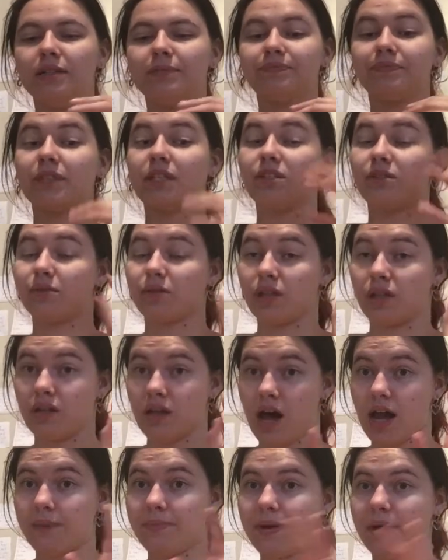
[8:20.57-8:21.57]
because there was a
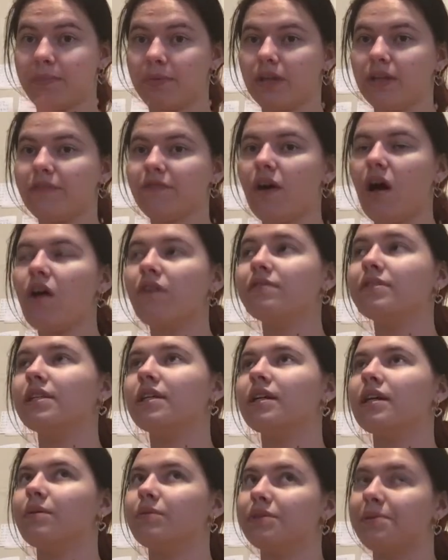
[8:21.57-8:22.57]
lot of people involved.
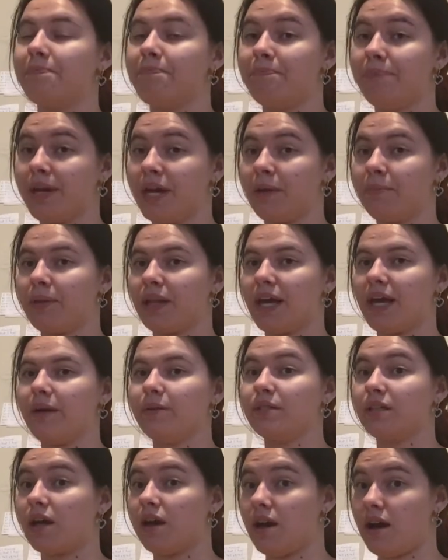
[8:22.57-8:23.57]
It was a big play. It
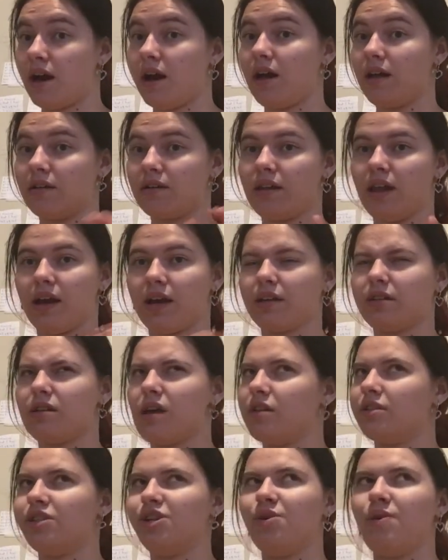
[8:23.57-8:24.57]
was like a
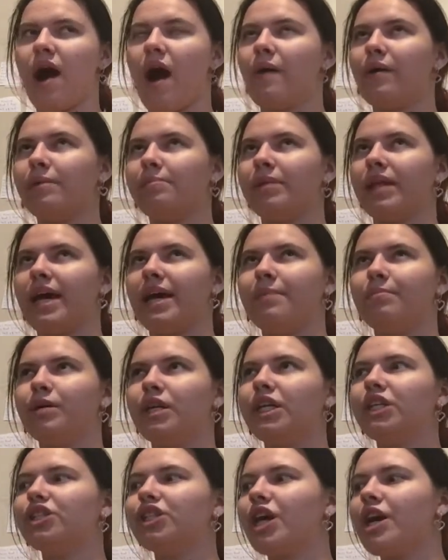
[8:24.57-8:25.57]
2-hour play, I'm
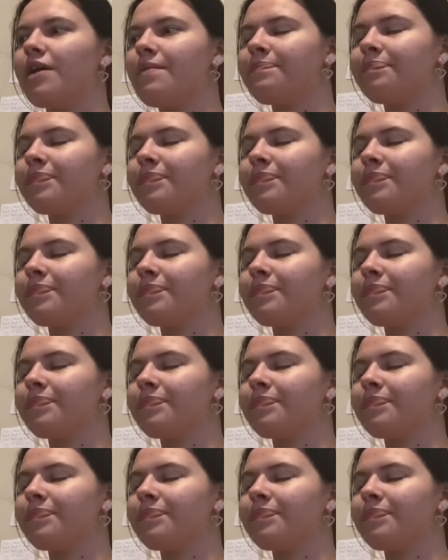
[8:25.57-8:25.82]
pretty sure.